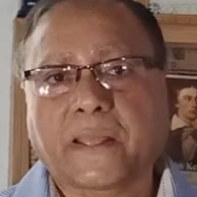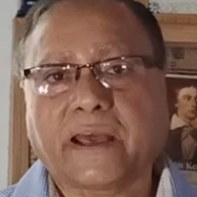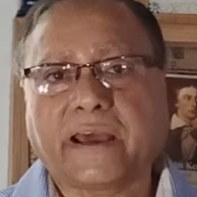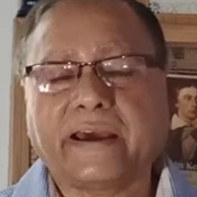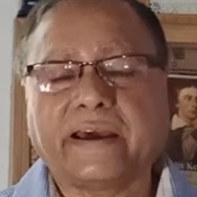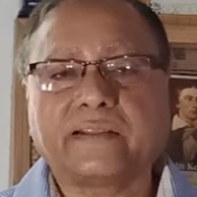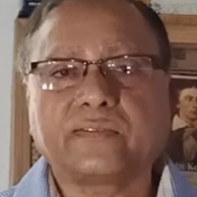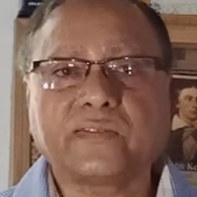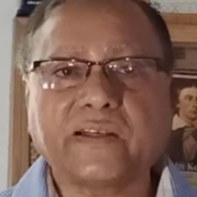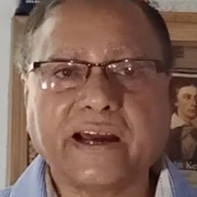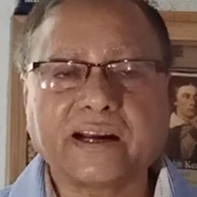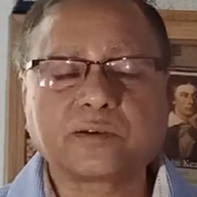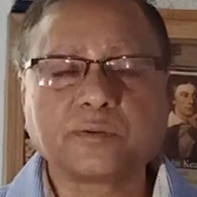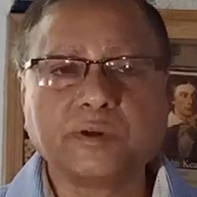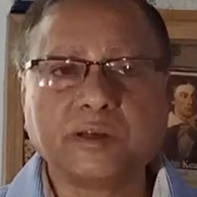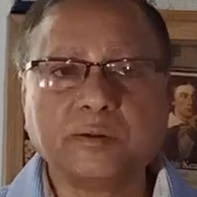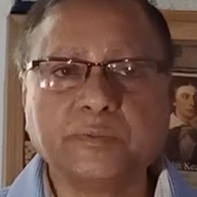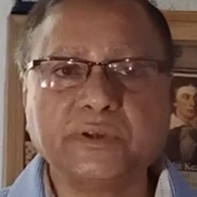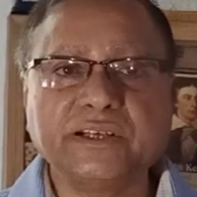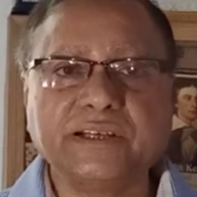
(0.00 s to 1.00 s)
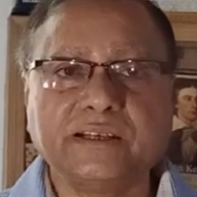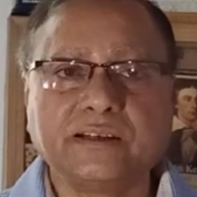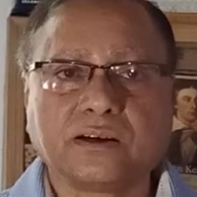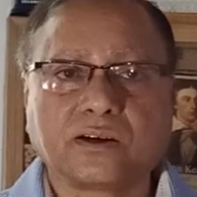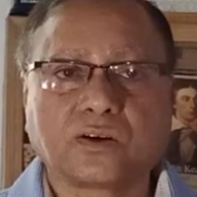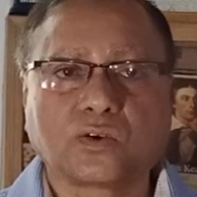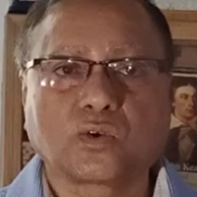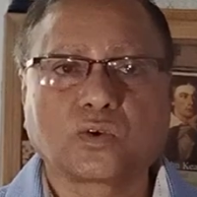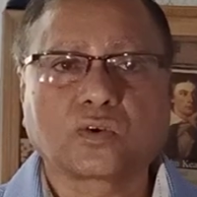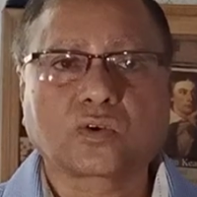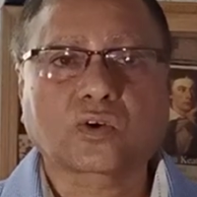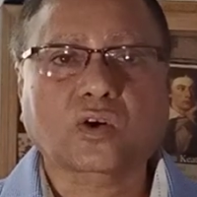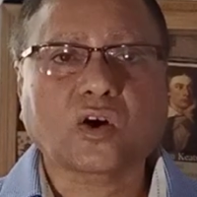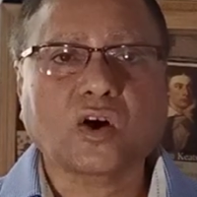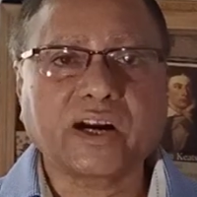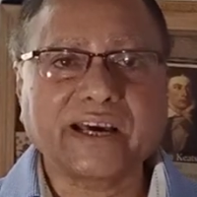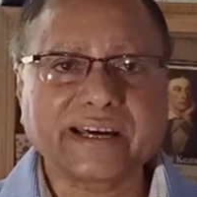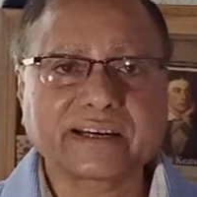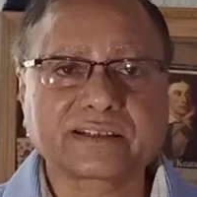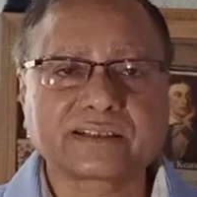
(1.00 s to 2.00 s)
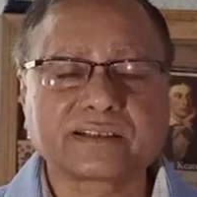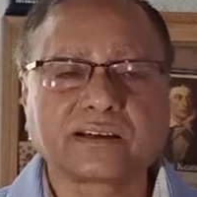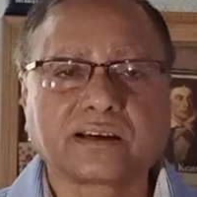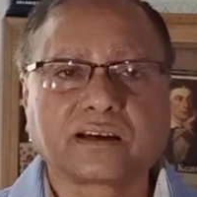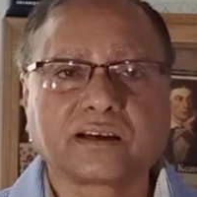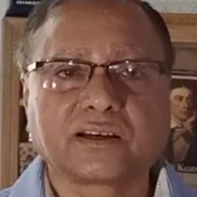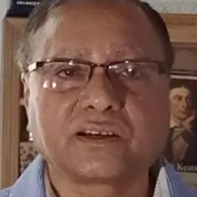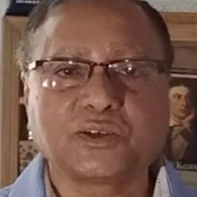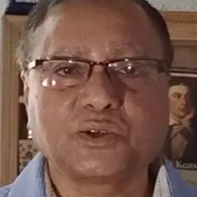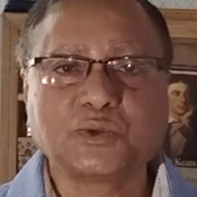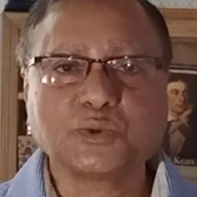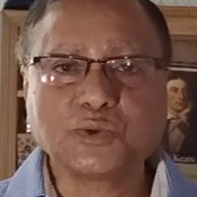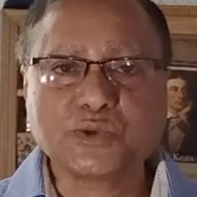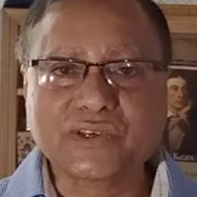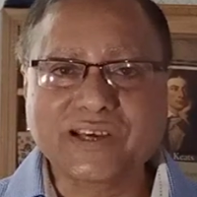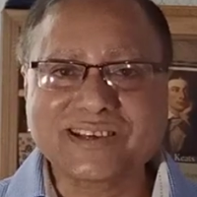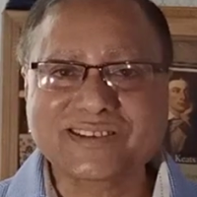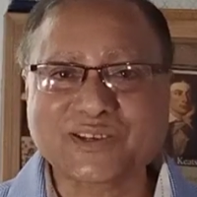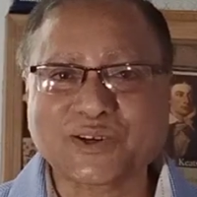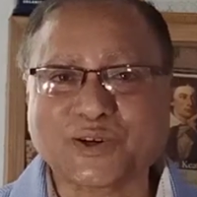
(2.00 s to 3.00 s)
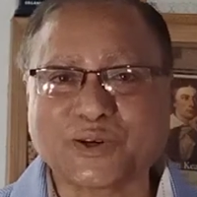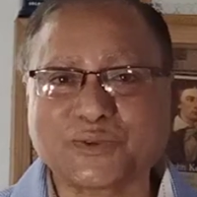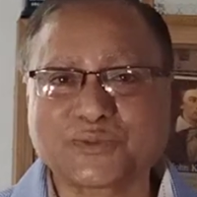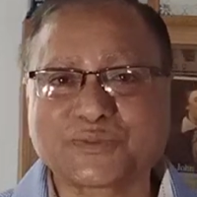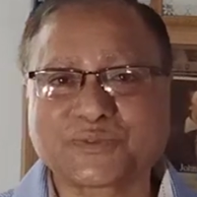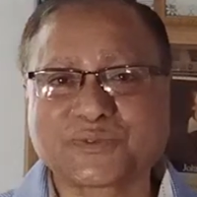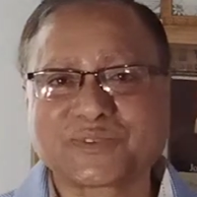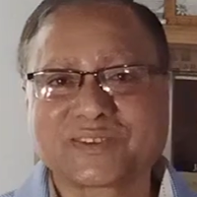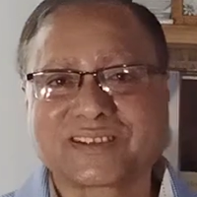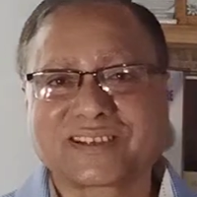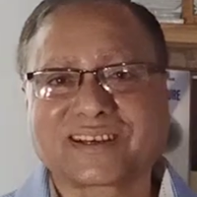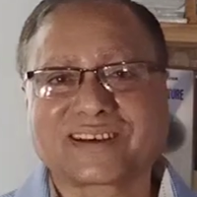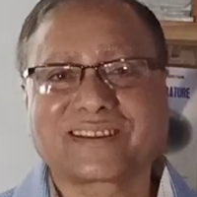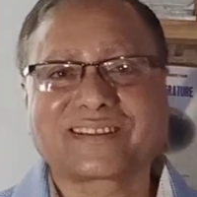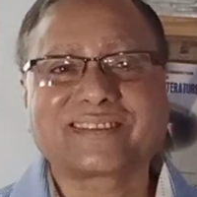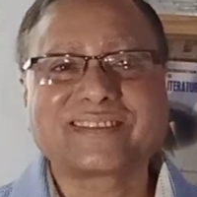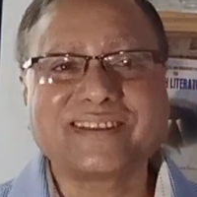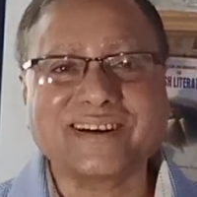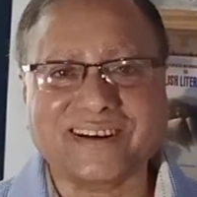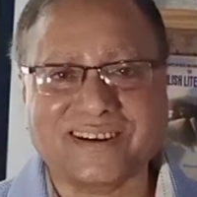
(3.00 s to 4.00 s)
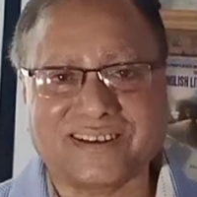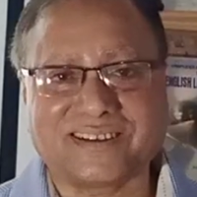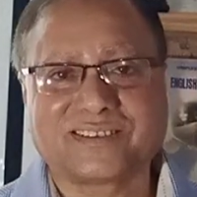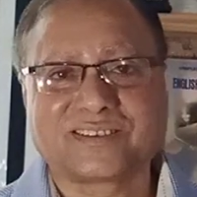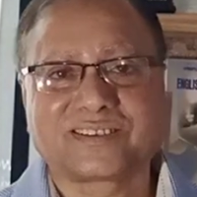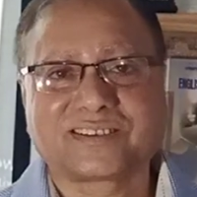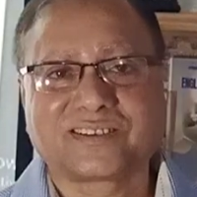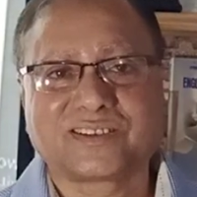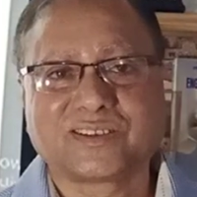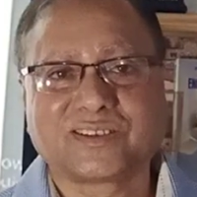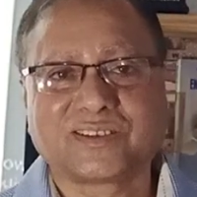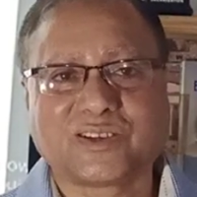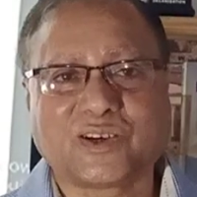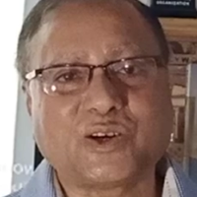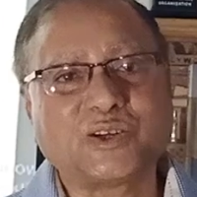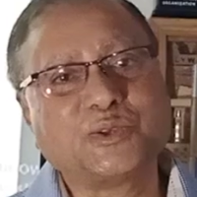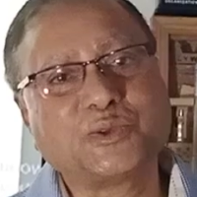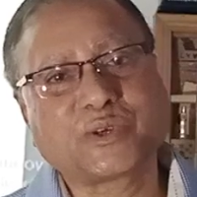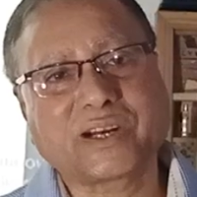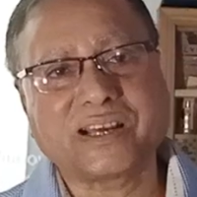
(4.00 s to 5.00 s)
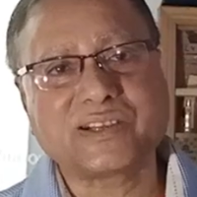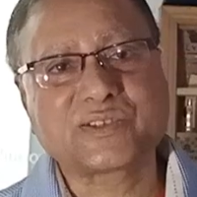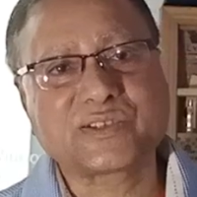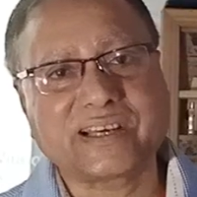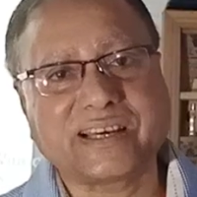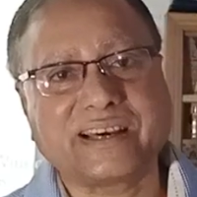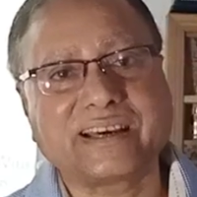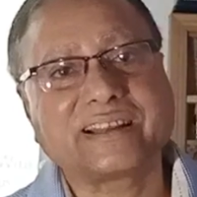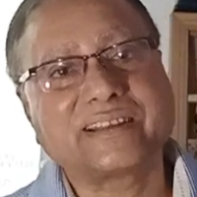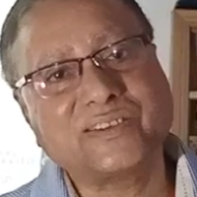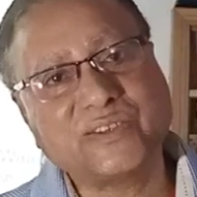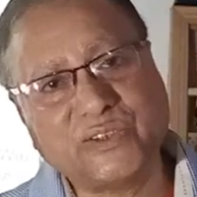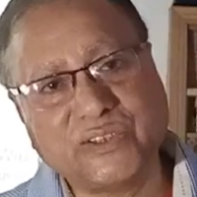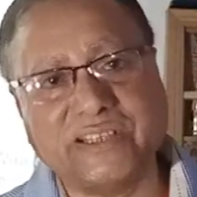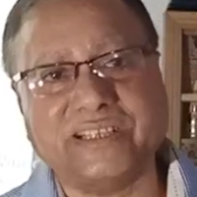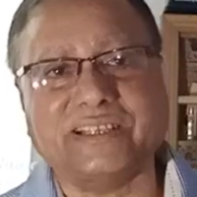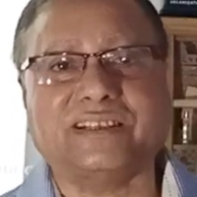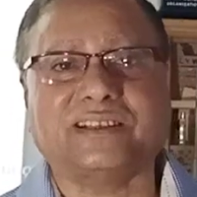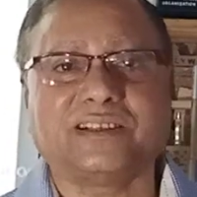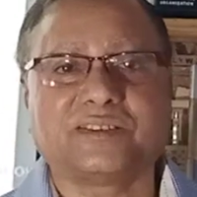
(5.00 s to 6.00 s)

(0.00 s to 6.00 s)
and that will be correct usage of the, or you can say the.